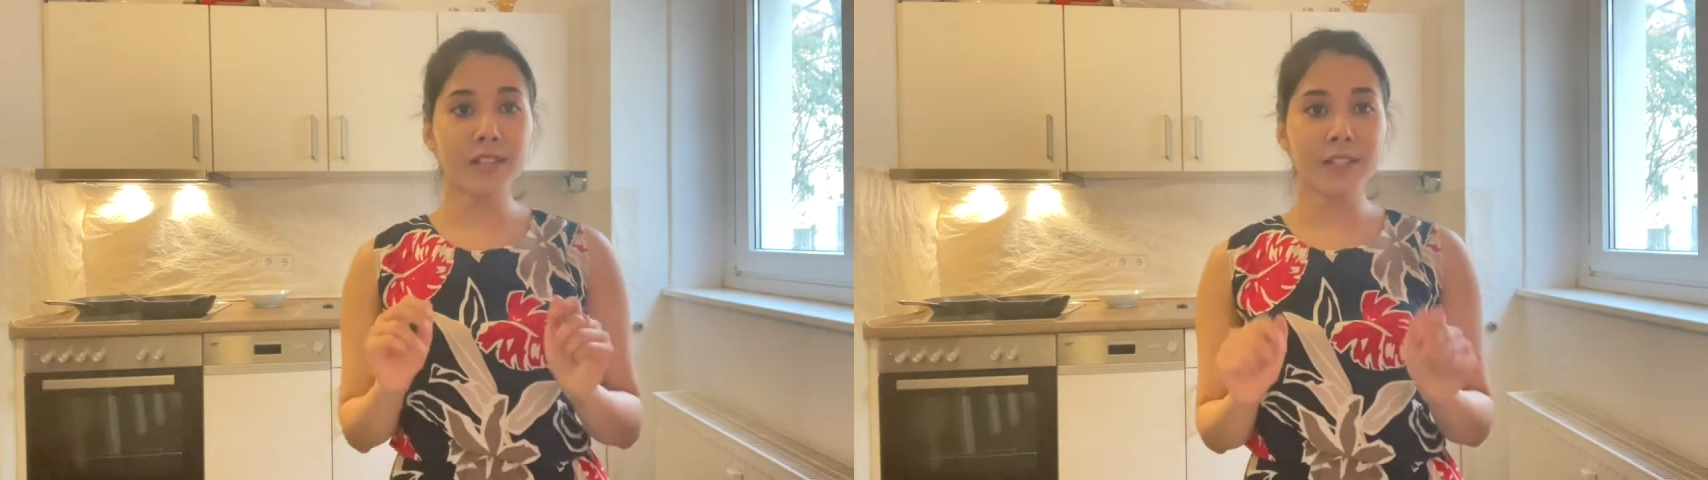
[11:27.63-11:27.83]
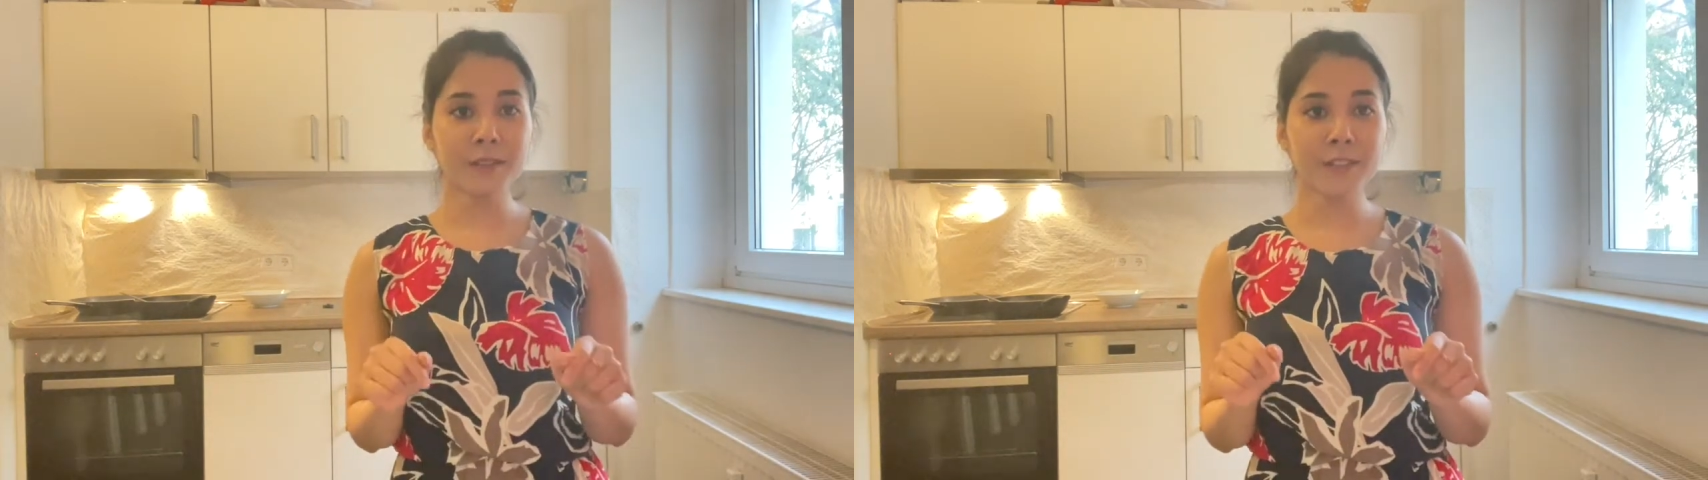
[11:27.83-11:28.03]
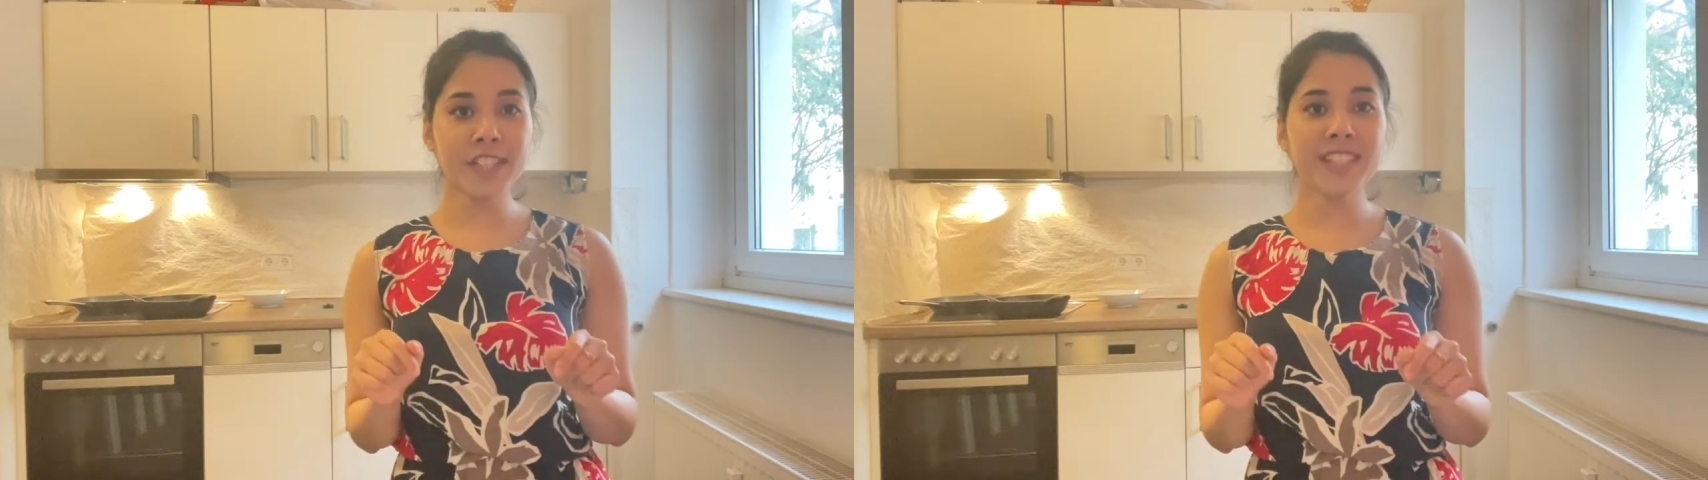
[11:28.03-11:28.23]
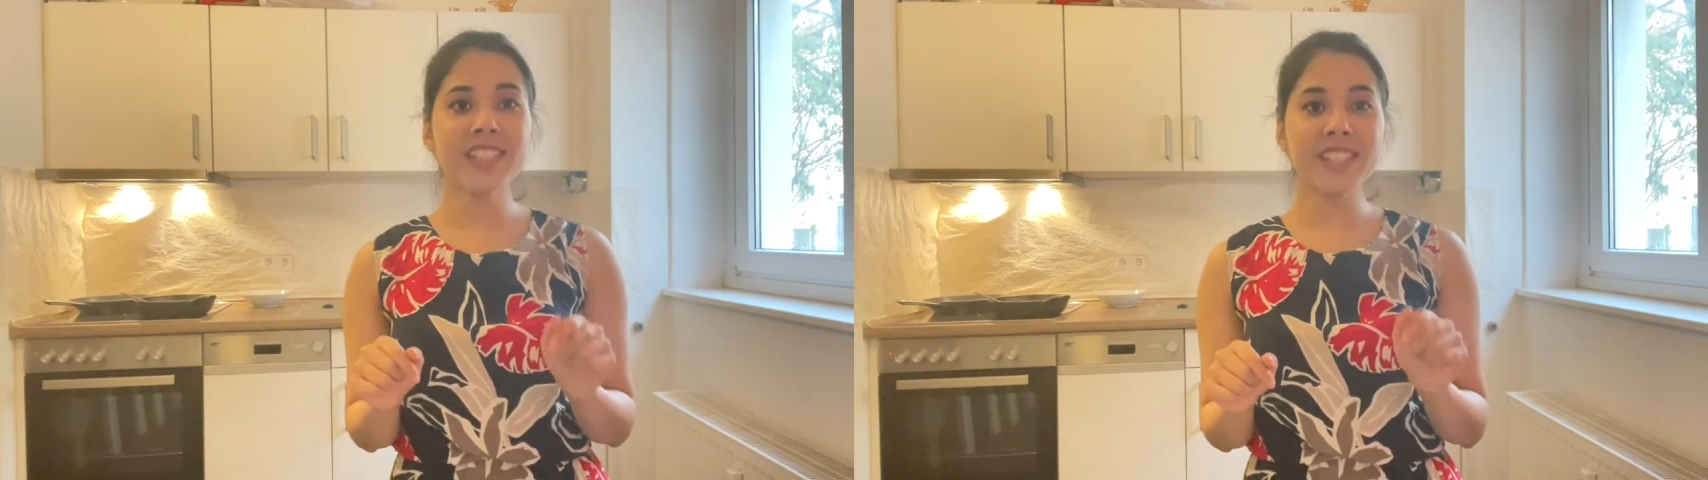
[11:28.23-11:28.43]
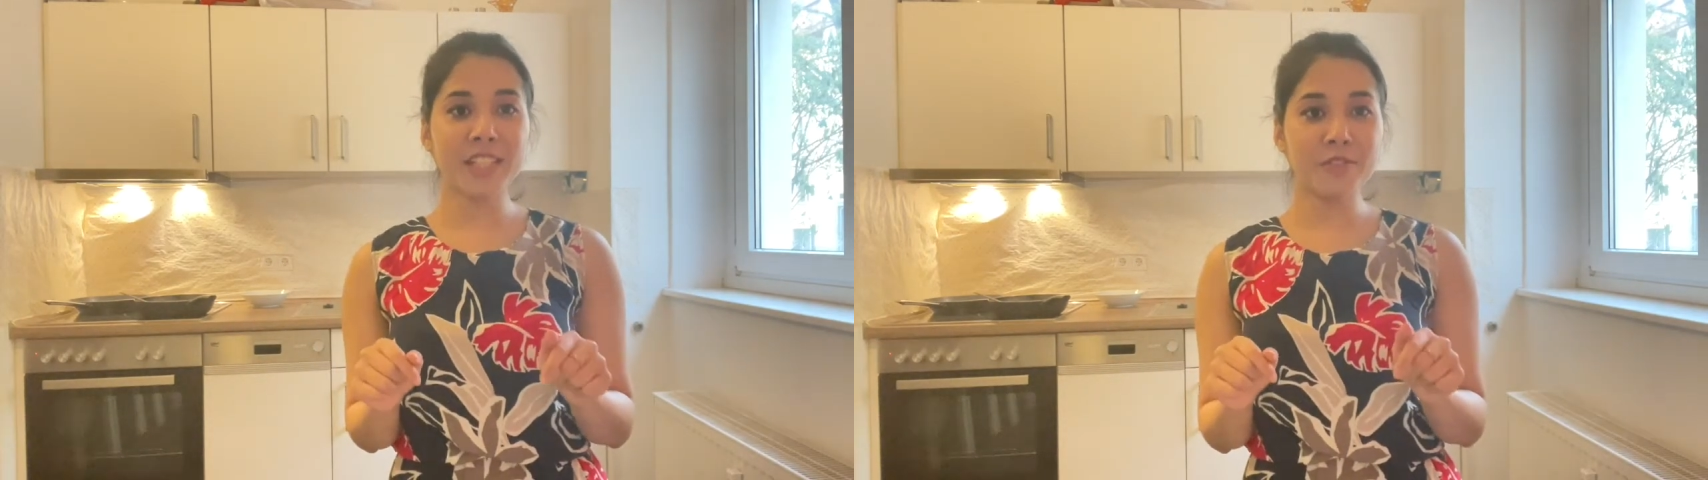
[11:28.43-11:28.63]
definitely
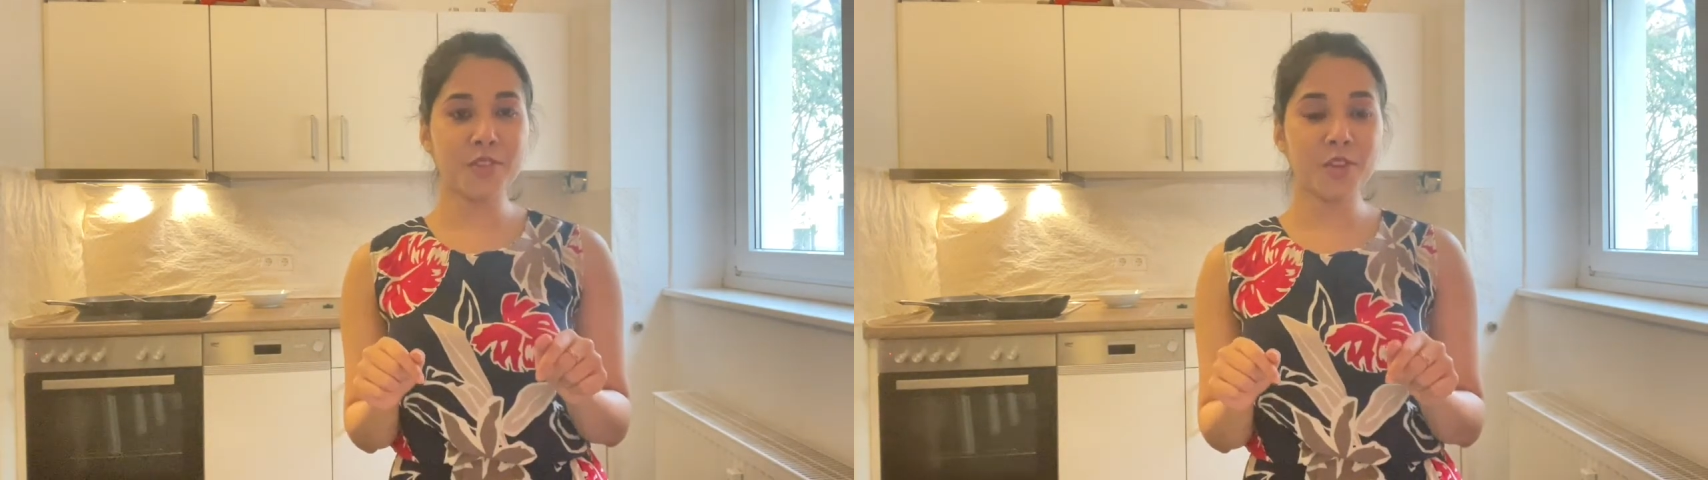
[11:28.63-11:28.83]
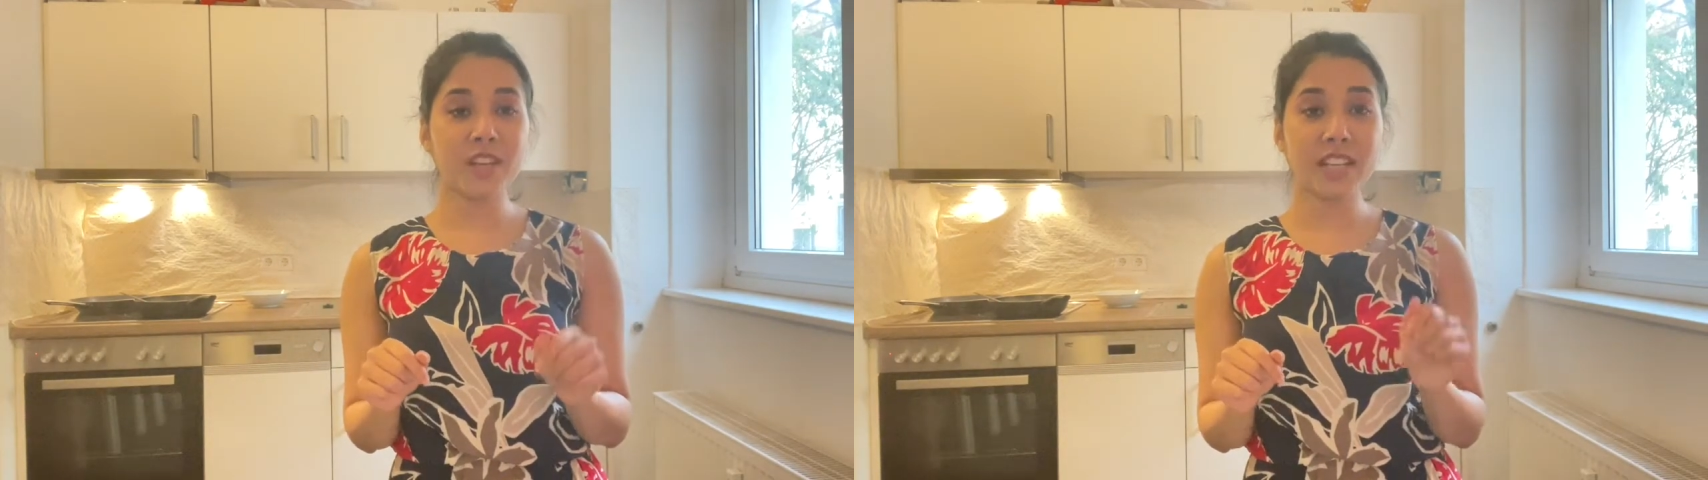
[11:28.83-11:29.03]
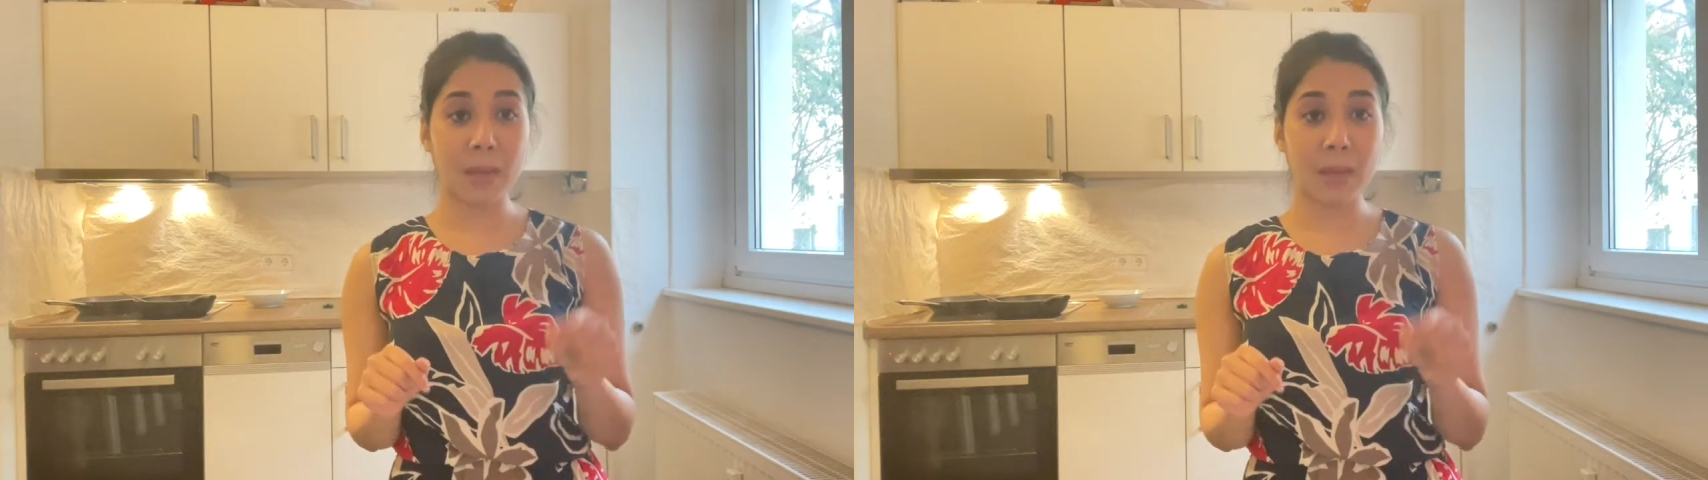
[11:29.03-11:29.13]
leave your